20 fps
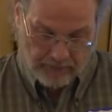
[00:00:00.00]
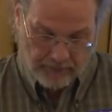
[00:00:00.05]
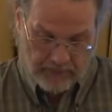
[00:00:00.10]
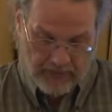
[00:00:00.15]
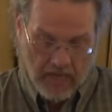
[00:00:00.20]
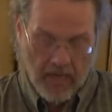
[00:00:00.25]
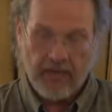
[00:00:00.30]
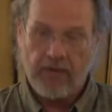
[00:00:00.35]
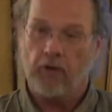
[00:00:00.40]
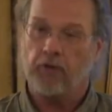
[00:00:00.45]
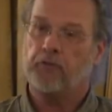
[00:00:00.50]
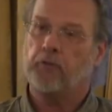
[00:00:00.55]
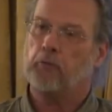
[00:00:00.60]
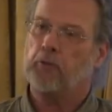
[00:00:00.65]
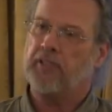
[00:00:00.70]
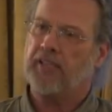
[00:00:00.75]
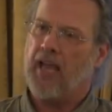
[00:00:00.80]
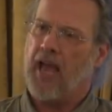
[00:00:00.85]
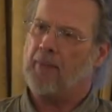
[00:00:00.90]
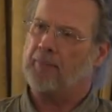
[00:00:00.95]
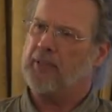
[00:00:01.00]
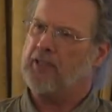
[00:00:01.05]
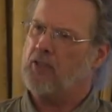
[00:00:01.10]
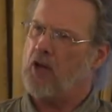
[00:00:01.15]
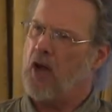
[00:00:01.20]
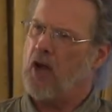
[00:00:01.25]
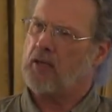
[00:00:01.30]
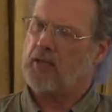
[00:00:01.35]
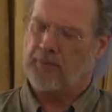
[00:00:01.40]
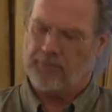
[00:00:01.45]
I know, it's a really happy
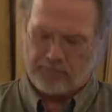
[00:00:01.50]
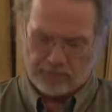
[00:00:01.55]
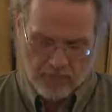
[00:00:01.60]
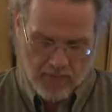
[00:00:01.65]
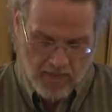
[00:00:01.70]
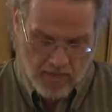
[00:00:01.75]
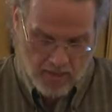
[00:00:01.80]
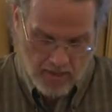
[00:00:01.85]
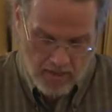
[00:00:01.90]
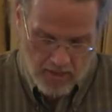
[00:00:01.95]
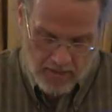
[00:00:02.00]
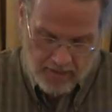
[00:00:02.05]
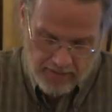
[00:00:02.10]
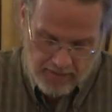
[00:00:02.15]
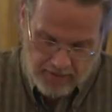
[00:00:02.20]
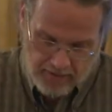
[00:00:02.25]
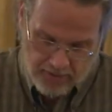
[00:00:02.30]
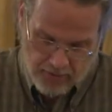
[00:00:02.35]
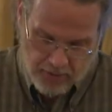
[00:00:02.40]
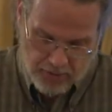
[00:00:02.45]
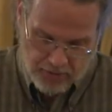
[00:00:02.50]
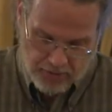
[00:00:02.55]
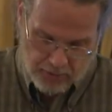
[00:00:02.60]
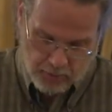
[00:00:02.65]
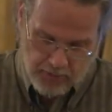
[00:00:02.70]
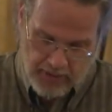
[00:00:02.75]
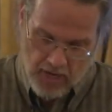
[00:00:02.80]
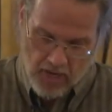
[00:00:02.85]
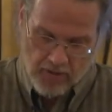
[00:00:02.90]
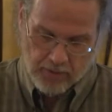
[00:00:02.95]
talk. The
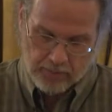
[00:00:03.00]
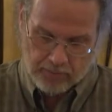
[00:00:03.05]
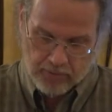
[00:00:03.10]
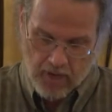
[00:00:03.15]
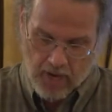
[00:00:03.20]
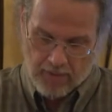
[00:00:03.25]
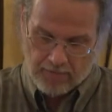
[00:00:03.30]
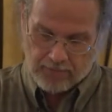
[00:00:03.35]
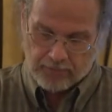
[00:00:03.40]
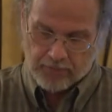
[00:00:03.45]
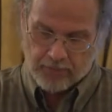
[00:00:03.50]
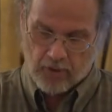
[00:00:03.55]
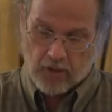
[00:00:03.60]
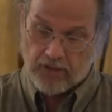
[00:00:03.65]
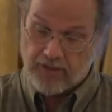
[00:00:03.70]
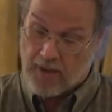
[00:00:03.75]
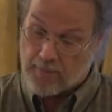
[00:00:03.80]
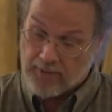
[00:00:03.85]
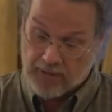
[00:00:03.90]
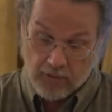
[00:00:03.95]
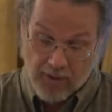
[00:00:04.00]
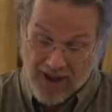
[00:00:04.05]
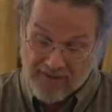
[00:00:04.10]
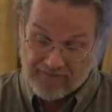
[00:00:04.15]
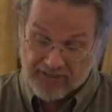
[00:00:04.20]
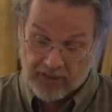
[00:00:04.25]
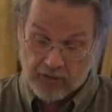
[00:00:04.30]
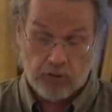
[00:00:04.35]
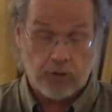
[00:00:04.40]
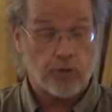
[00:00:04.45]
three other problems are
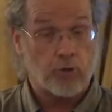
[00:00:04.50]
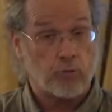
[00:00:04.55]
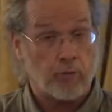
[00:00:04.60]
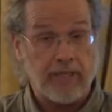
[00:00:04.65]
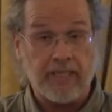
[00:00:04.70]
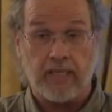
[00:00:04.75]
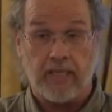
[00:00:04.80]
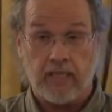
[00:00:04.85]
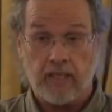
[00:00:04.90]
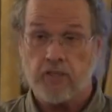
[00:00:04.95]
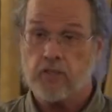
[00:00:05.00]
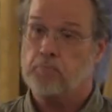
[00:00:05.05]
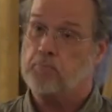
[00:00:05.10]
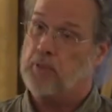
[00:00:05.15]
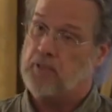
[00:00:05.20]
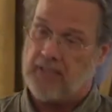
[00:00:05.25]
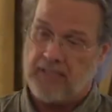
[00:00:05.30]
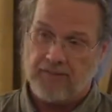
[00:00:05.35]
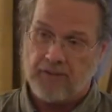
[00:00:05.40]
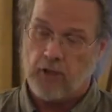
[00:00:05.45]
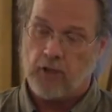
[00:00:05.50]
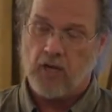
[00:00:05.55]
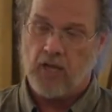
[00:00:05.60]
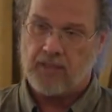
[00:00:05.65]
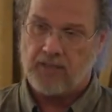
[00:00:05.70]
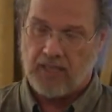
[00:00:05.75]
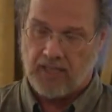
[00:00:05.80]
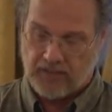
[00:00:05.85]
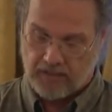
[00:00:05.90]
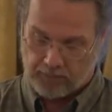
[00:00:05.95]
demographic shrinkage, believe it or not,
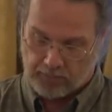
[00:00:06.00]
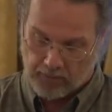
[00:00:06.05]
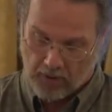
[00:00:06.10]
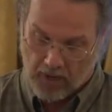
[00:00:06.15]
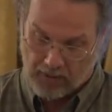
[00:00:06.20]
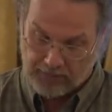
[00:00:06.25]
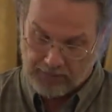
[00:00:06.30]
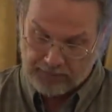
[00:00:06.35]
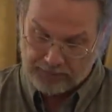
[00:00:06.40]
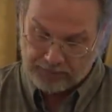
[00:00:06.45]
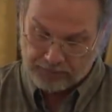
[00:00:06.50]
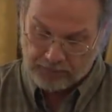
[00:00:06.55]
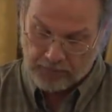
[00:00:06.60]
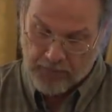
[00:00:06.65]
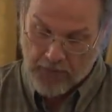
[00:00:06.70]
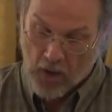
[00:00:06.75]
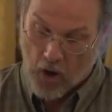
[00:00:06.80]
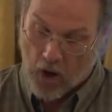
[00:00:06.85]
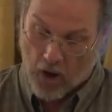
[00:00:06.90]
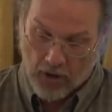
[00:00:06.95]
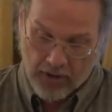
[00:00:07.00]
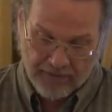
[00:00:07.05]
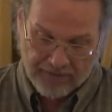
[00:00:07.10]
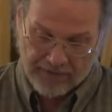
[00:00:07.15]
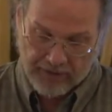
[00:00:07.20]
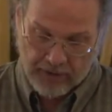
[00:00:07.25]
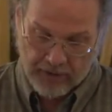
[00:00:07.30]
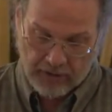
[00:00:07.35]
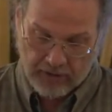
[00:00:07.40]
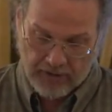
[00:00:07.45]
that's a problem,
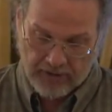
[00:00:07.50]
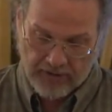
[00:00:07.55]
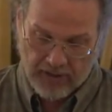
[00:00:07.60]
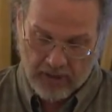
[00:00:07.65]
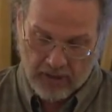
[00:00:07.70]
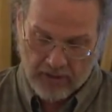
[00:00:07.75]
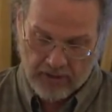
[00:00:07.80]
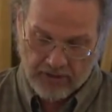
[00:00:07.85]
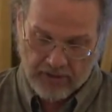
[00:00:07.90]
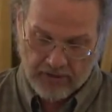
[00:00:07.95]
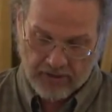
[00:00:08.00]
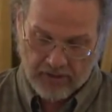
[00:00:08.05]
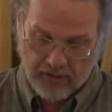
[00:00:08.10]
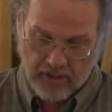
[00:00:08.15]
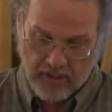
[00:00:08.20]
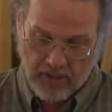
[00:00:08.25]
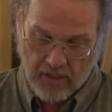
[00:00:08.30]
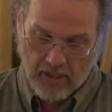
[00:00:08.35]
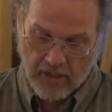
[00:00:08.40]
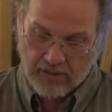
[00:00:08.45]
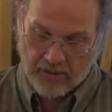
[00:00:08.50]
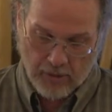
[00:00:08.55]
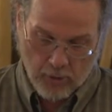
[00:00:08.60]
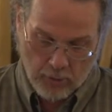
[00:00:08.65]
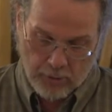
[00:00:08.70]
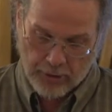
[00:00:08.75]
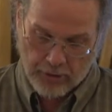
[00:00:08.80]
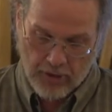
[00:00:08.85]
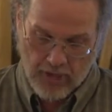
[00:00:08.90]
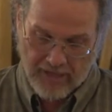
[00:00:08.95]
artificial intelligence, and
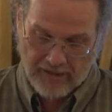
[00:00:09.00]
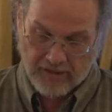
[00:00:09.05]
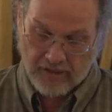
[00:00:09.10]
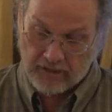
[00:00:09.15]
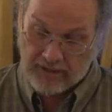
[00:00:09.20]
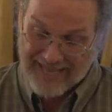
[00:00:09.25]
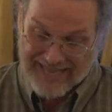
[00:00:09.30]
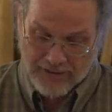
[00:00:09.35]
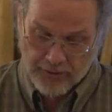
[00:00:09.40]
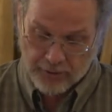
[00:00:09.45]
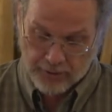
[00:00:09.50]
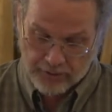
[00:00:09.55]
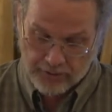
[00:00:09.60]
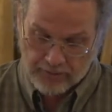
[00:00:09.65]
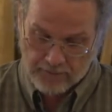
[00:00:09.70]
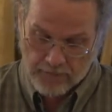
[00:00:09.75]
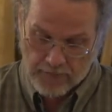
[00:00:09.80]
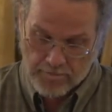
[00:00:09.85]
social isolation,